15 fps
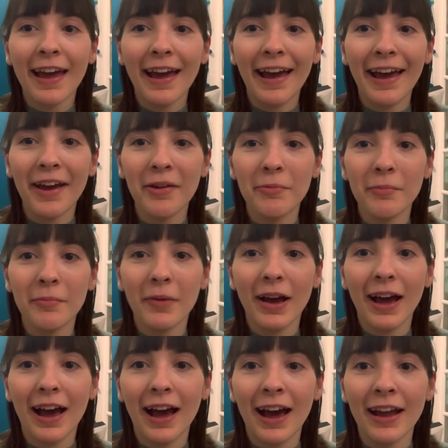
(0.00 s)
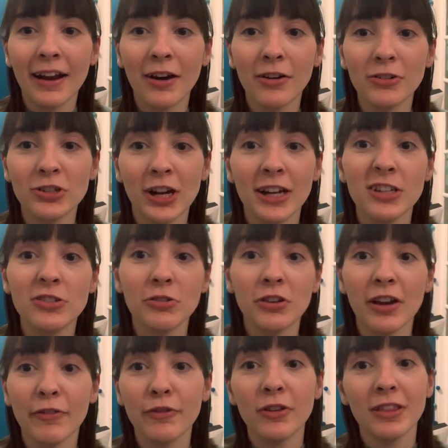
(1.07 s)
And I'll try and show
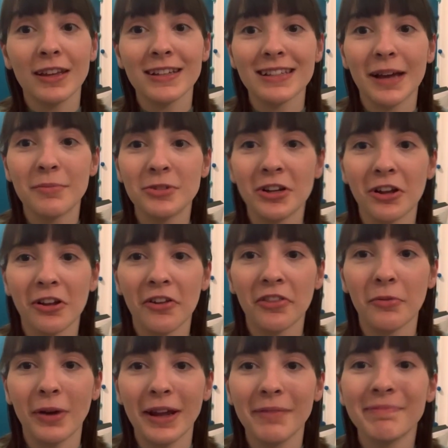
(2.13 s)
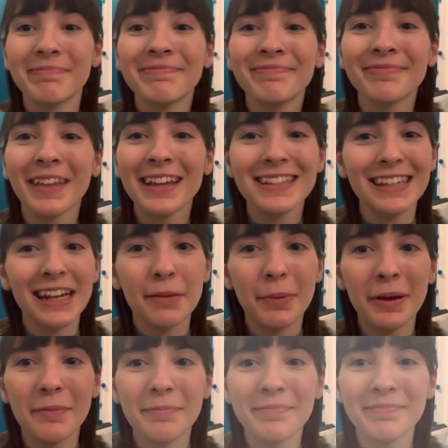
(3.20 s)
you a few things that I'm doing along the way. See you in a bit.